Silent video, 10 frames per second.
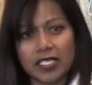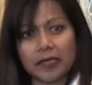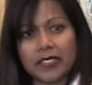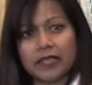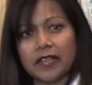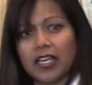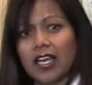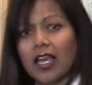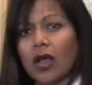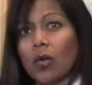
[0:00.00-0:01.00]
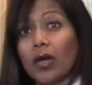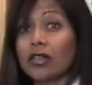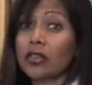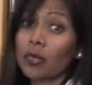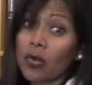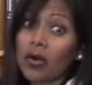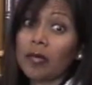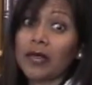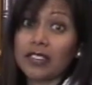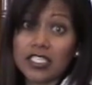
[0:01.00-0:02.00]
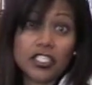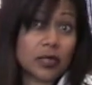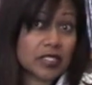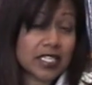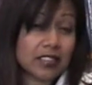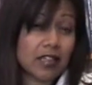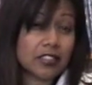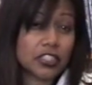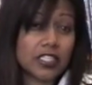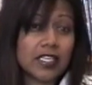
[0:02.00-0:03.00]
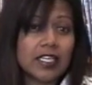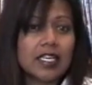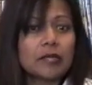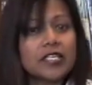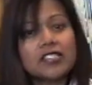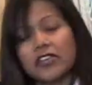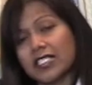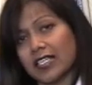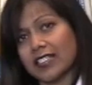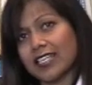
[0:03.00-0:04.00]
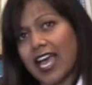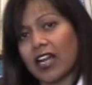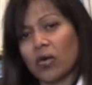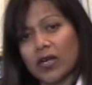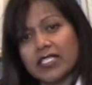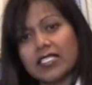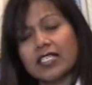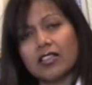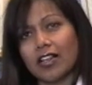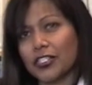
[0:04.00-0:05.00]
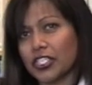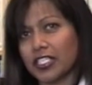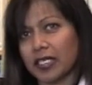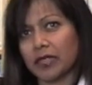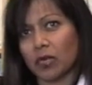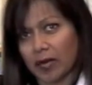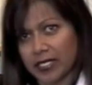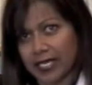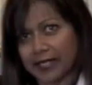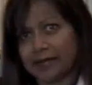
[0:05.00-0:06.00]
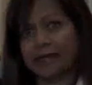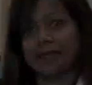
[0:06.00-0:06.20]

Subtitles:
tips. Want to learn more about teaching with technology? please visit us at Oise Technology Tips website.